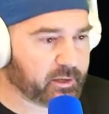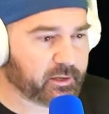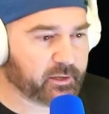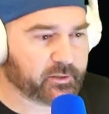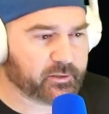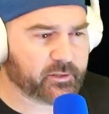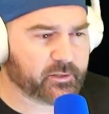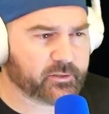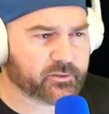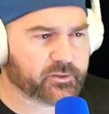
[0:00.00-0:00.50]

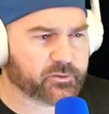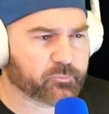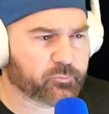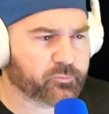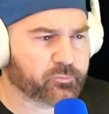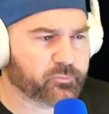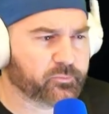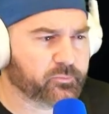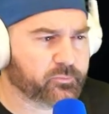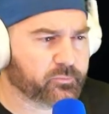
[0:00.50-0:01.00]
this
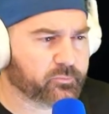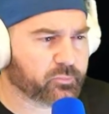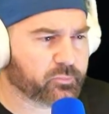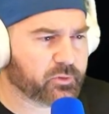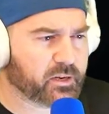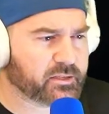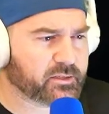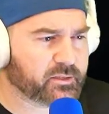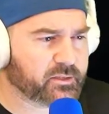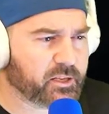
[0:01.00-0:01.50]

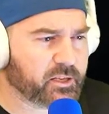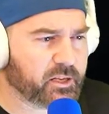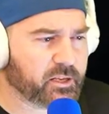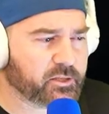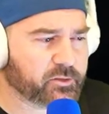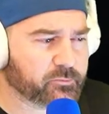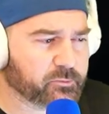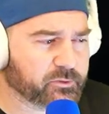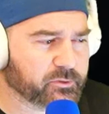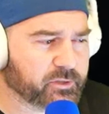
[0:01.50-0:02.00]

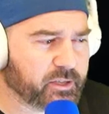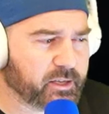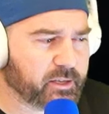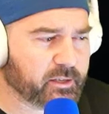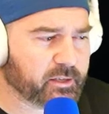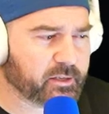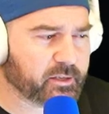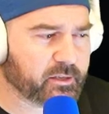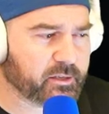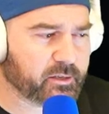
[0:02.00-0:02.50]
presentation will take
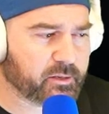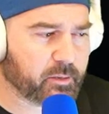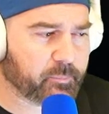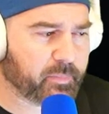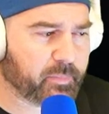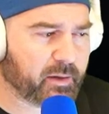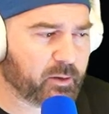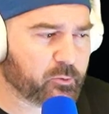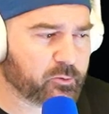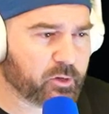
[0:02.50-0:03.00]

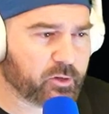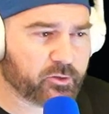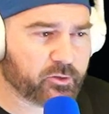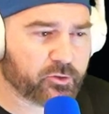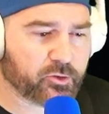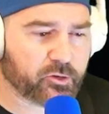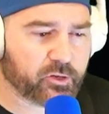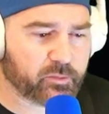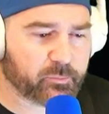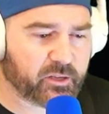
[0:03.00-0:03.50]
about
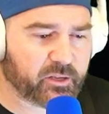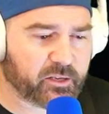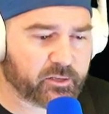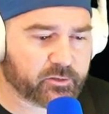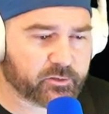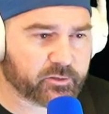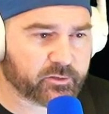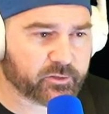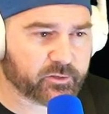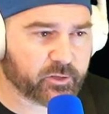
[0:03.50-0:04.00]
30 minutes
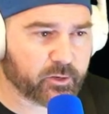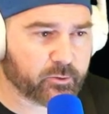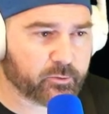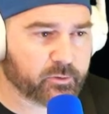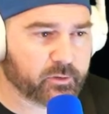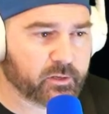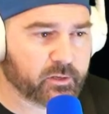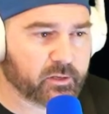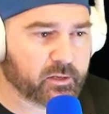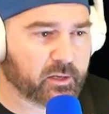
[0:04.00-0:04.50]
or so.
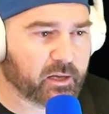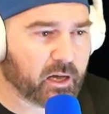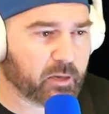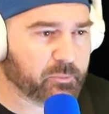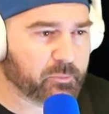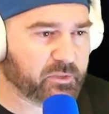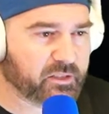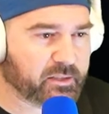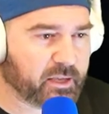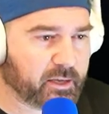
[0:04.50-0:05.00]
I'll
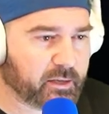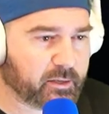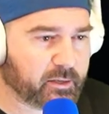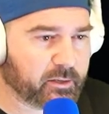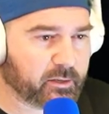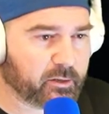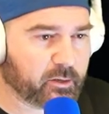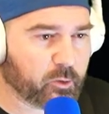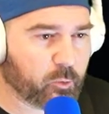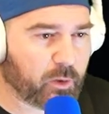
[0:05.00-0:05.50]
be
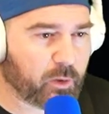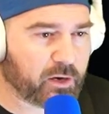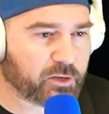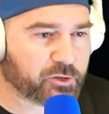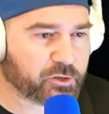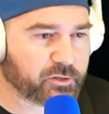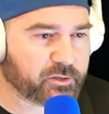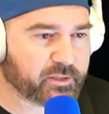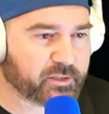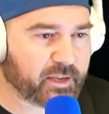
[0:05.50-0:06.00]
taking
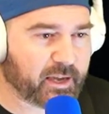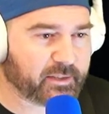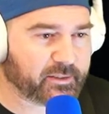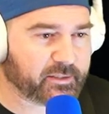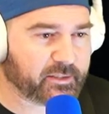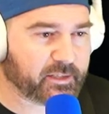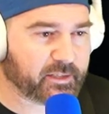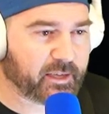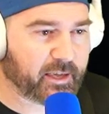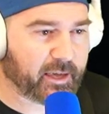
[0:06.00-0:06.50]
questions at
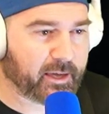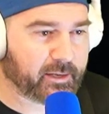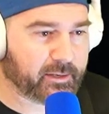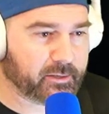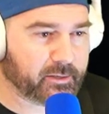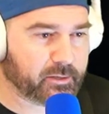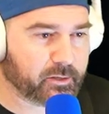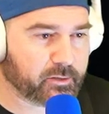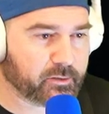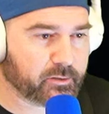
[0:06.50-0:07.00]
the
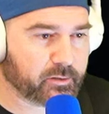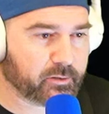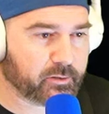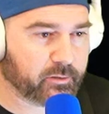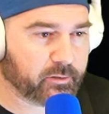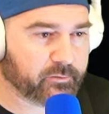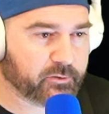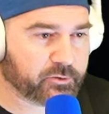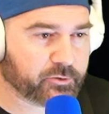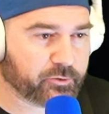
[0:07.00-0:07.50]
end of
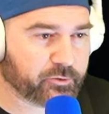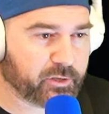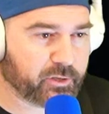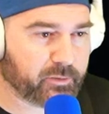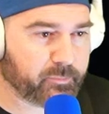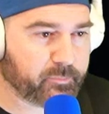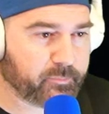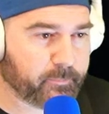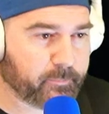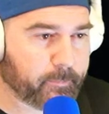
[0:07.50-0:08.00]
the stream.
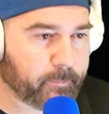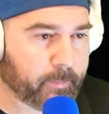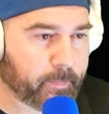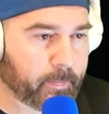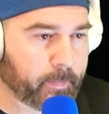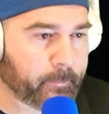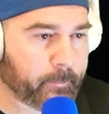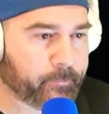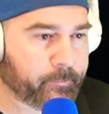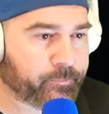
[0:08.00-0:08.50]

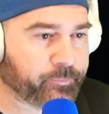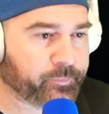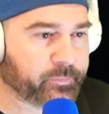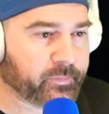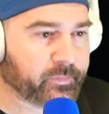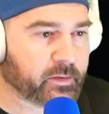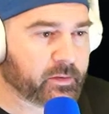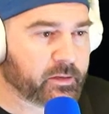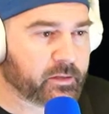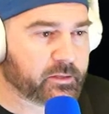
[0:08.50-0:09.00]

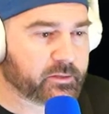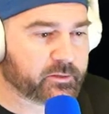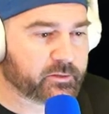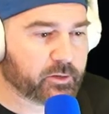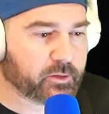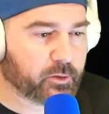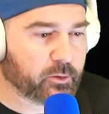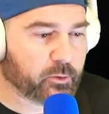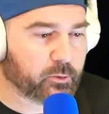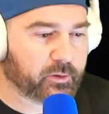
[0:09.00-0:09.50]

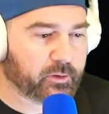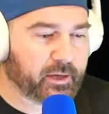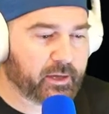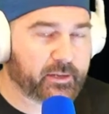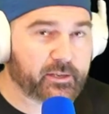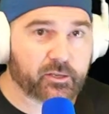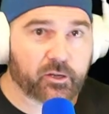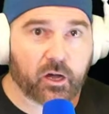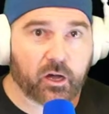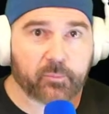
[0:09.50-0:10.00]
So
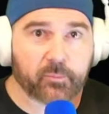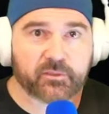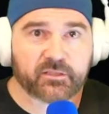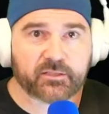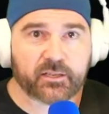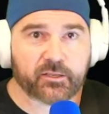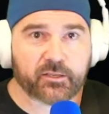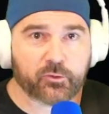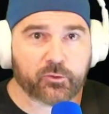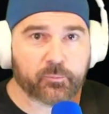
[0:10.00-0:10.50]
any comments
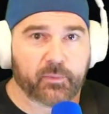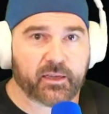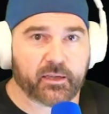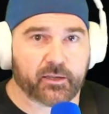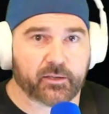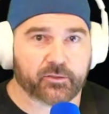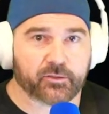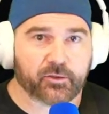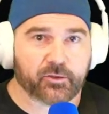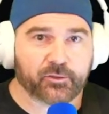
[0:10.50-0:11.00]
that you
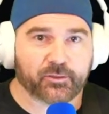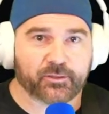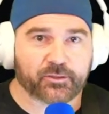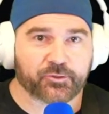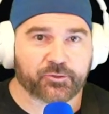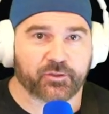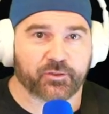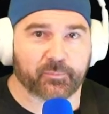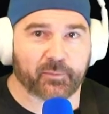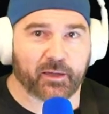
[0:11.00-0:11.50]
make during the
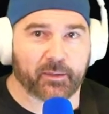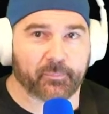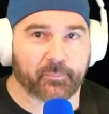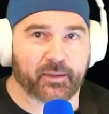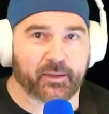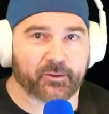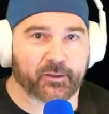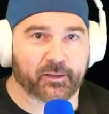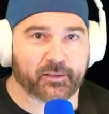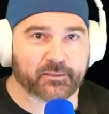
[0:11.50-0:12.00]
stream I may
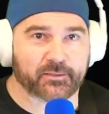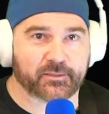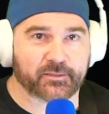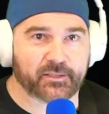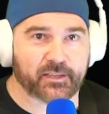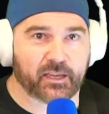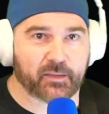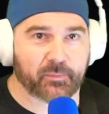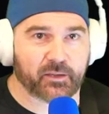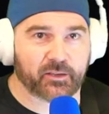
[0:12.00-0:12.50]
not see,
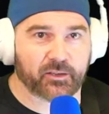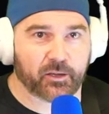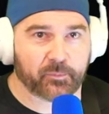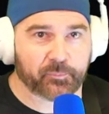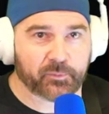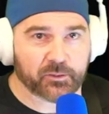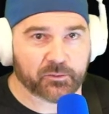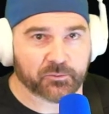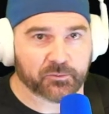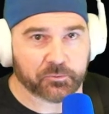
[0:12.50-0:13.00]
I may not be
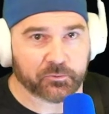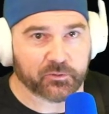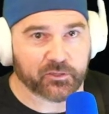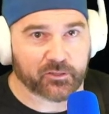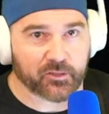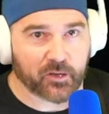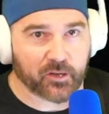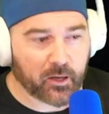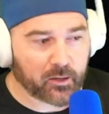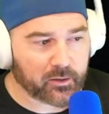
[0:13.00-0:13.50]
able to
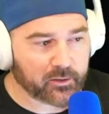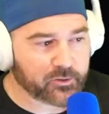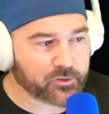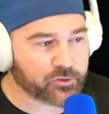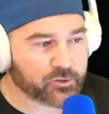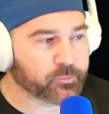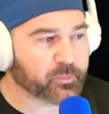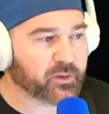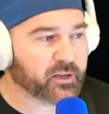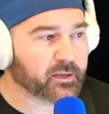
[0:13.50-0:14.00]
acknowledge, but